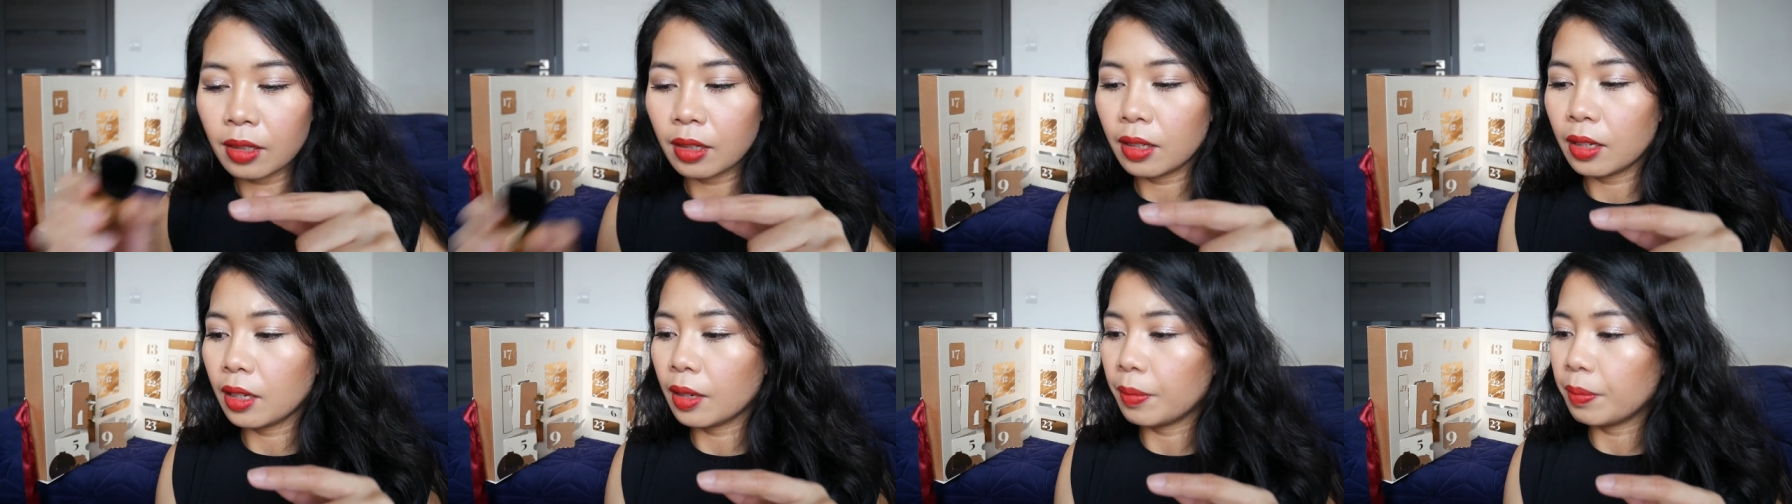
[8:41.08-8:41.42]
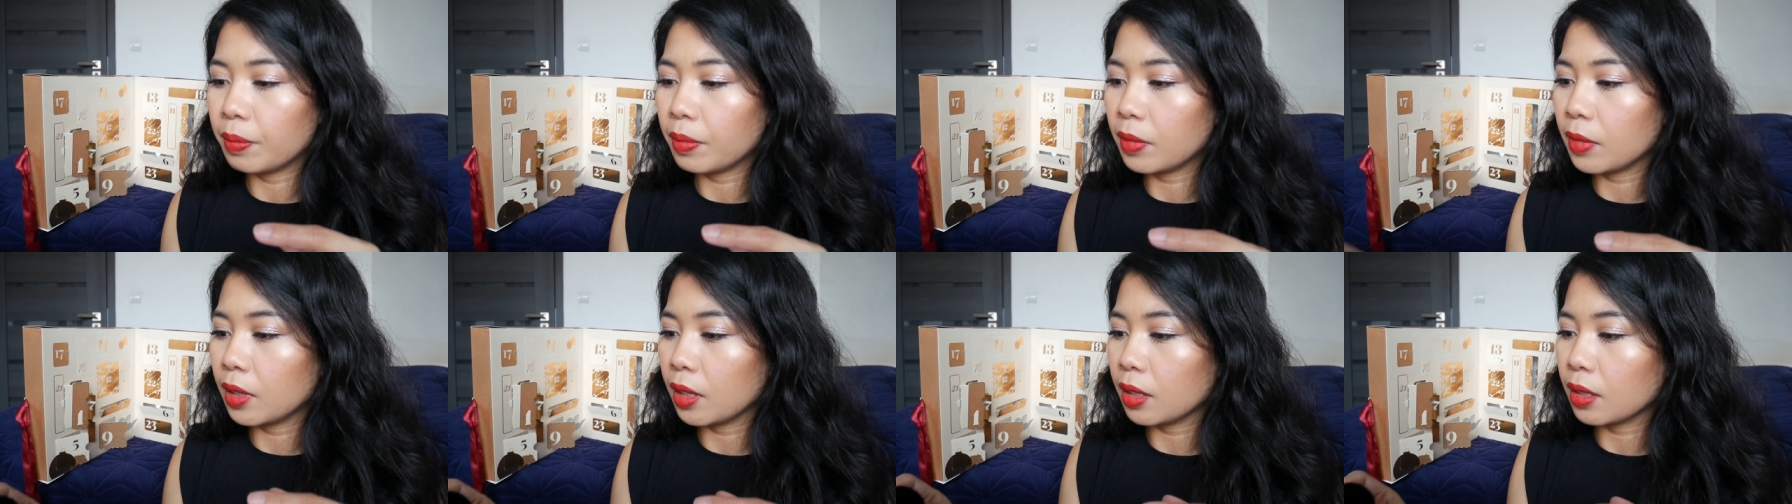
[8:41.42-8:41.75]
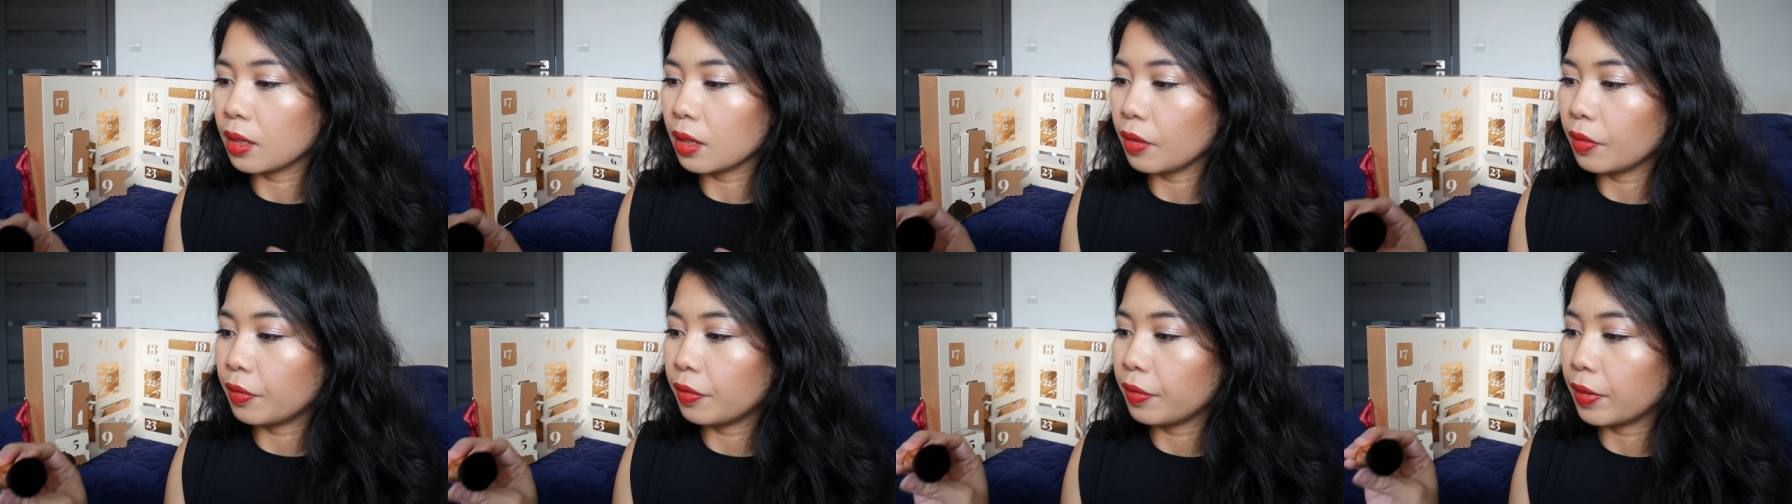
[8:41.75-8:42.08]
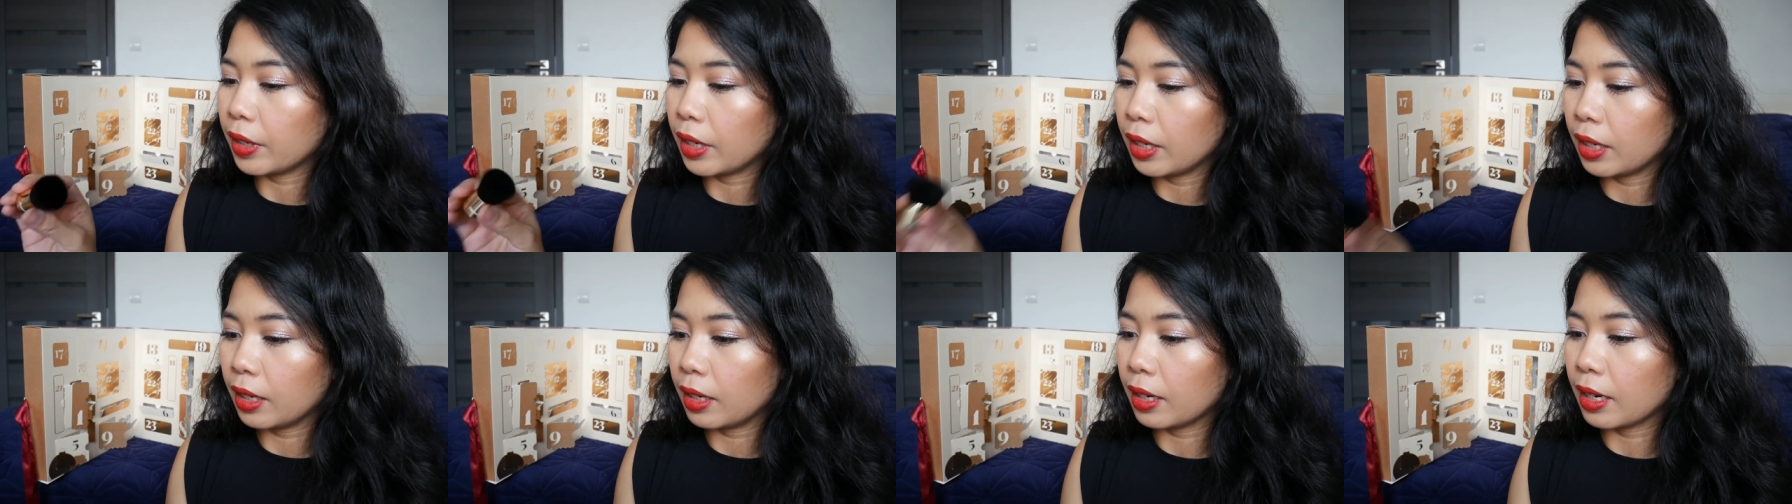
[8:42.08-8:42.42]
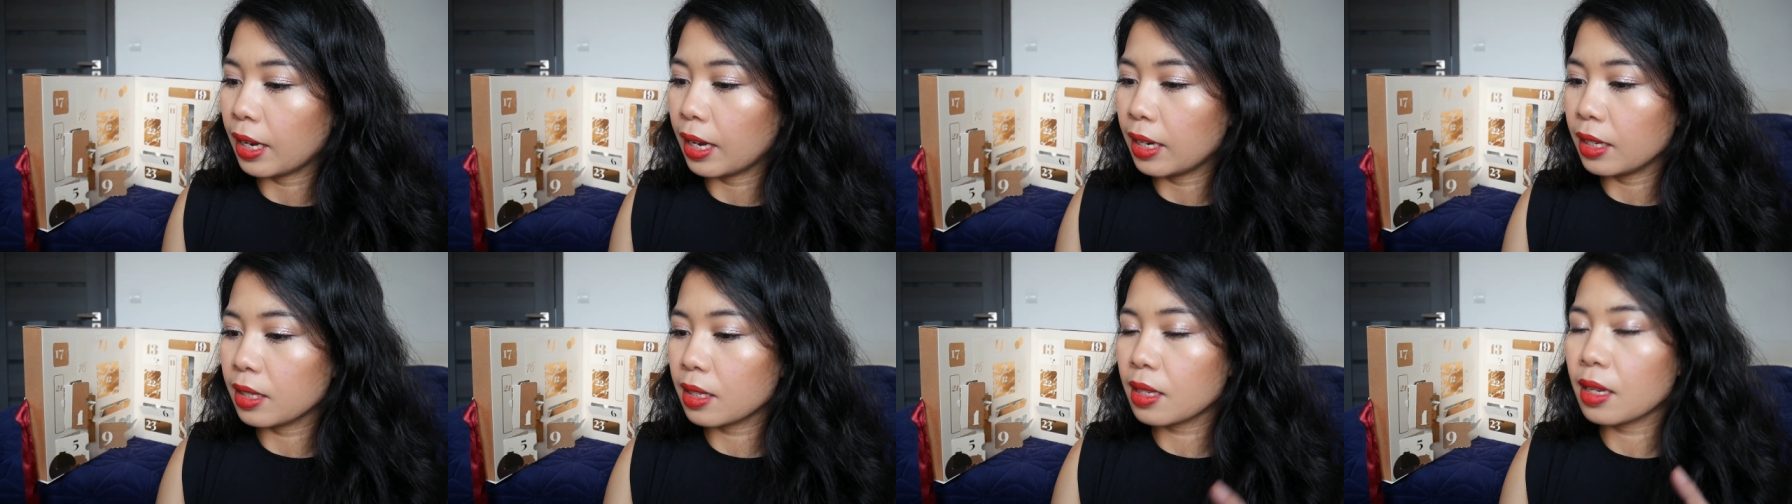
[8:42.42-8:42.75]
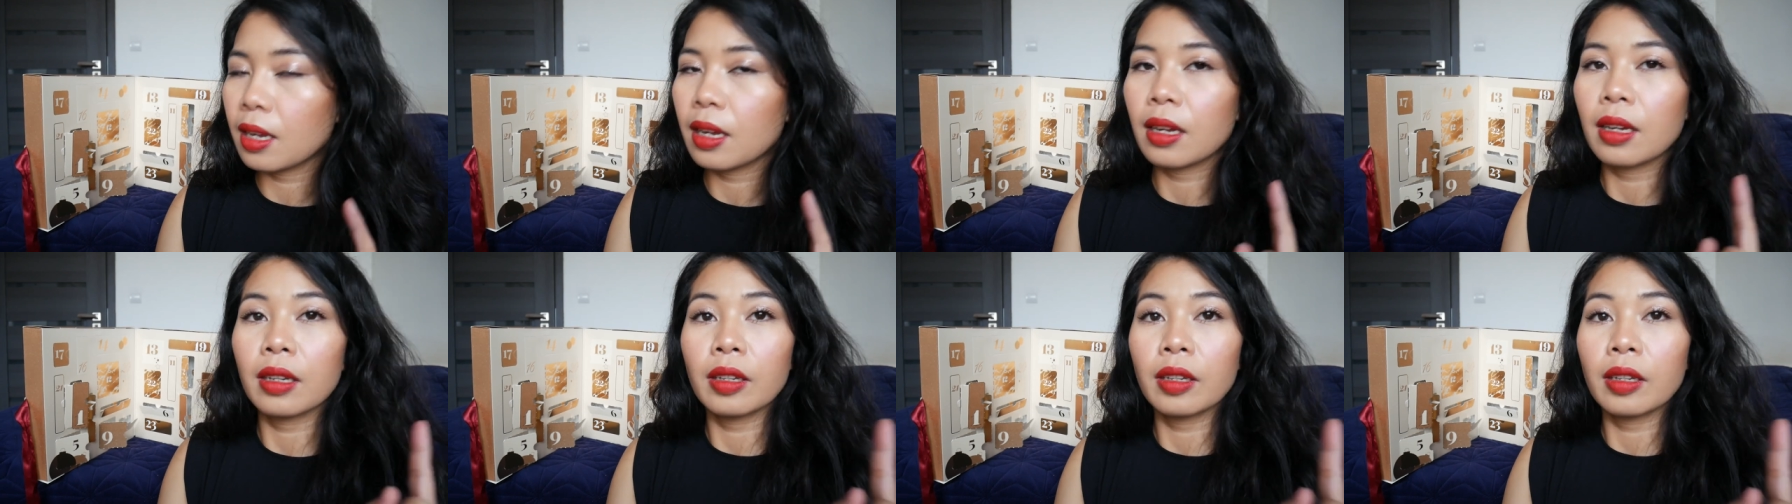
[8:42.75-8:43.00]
yep that's a very nice